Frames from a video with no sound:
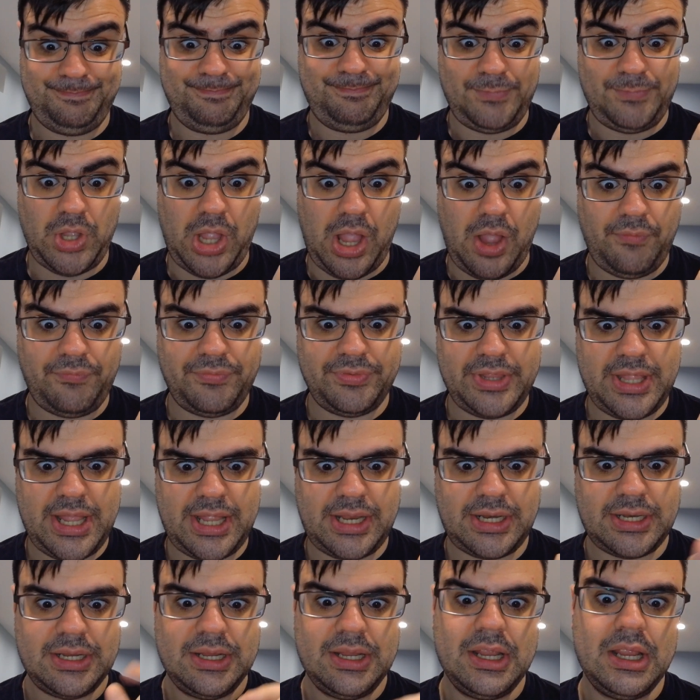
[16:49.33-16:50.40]
Look out for
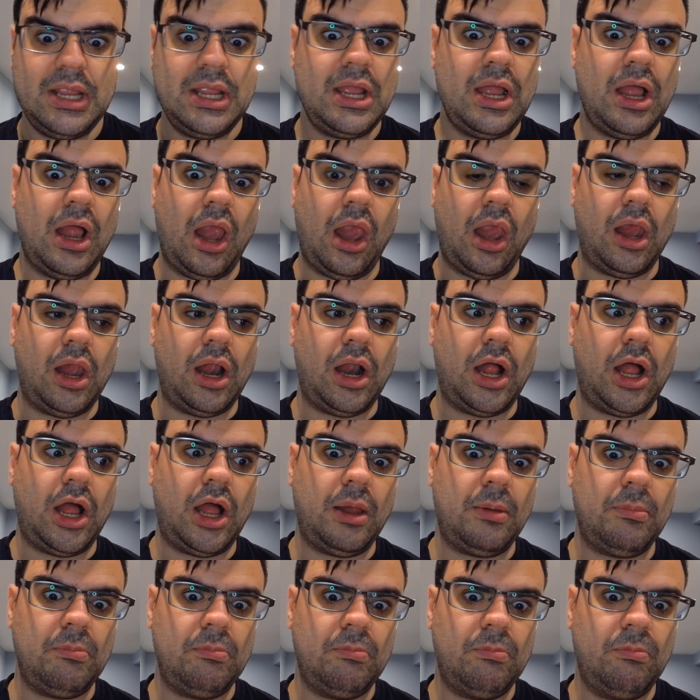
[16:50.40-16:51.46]
that.
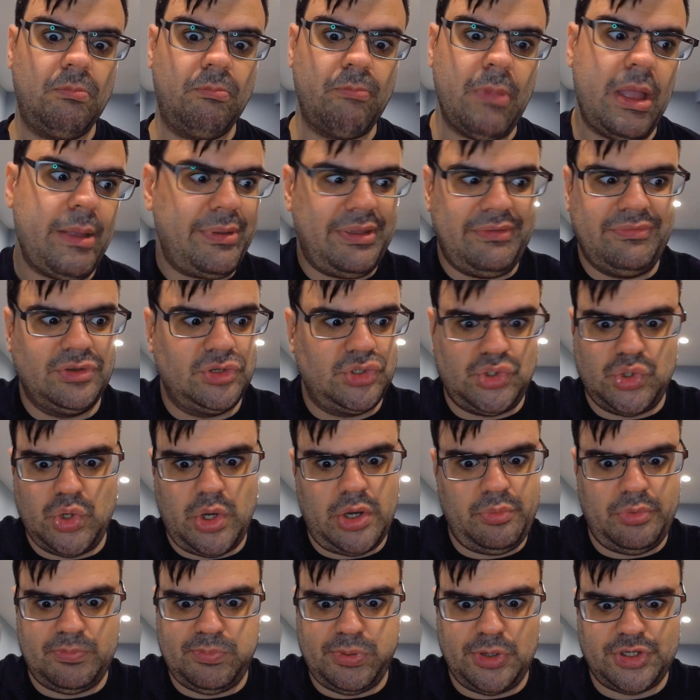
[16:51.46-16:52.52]
Um, maybe even join
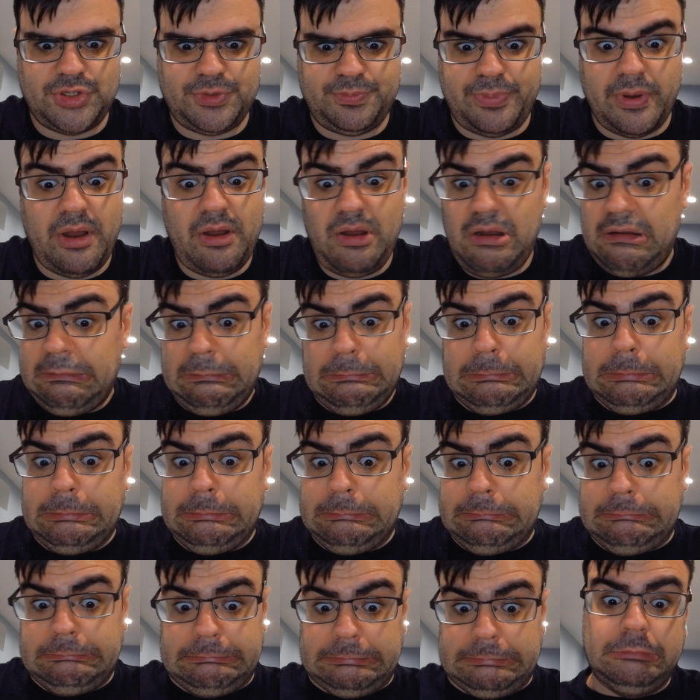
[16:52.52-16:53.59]
with Prospera.
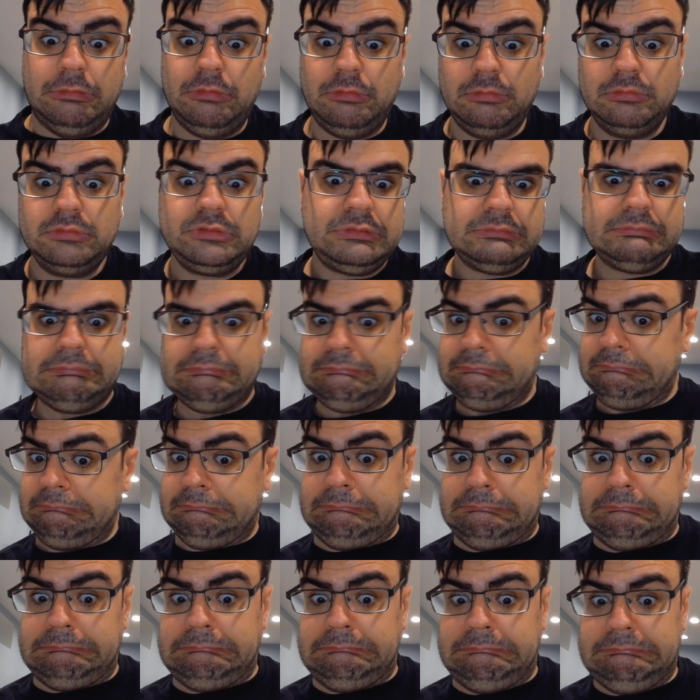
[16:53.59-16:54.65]
Who knows?
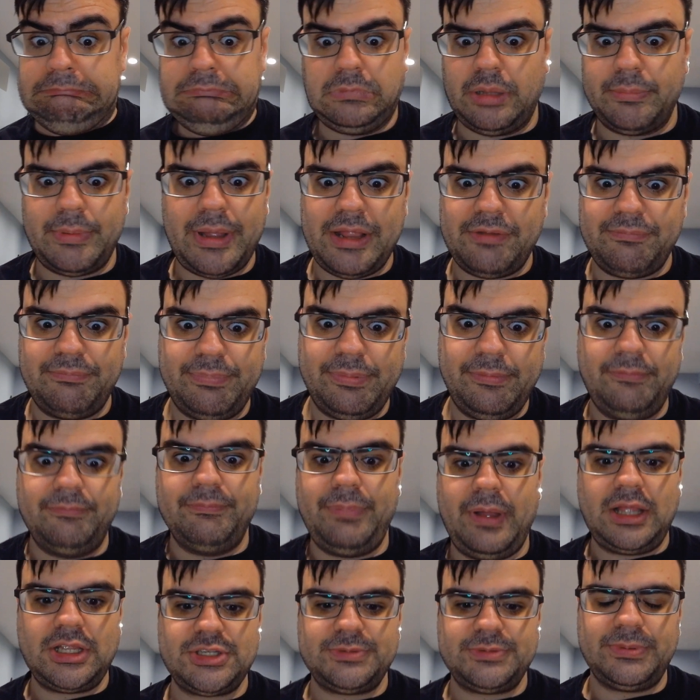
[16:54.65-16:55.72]
That might be
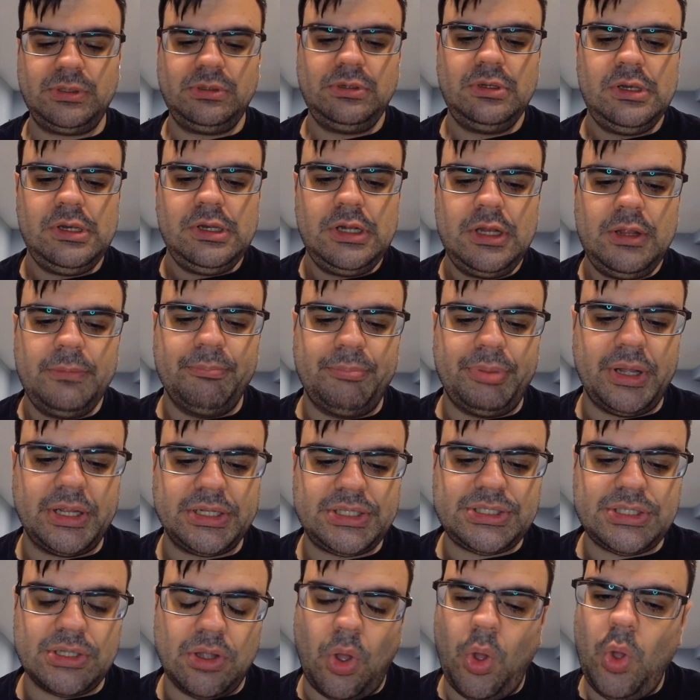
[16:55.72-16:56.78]
possible.
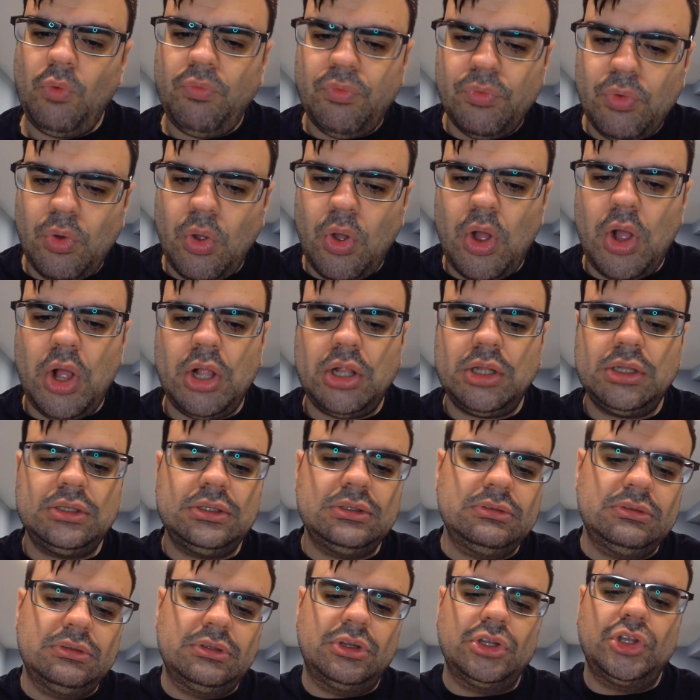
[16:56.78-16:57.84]
But
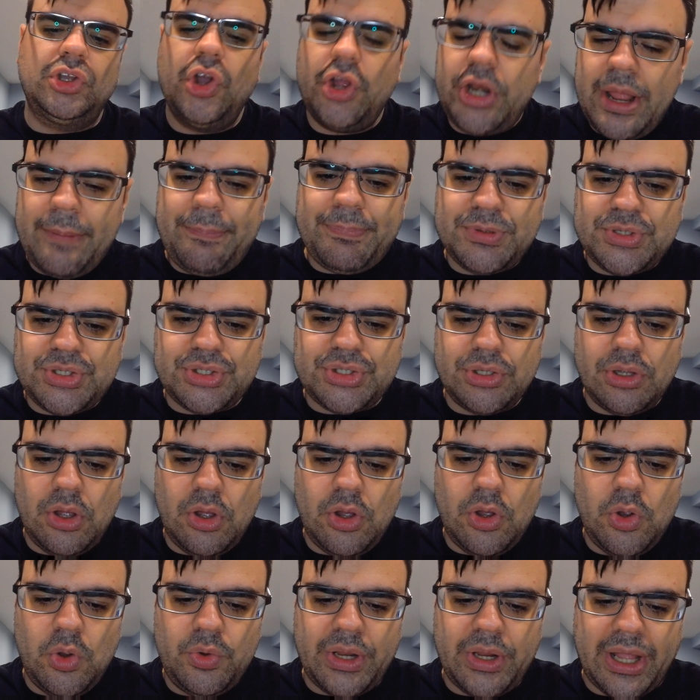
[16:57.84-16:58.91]
overall, good episode.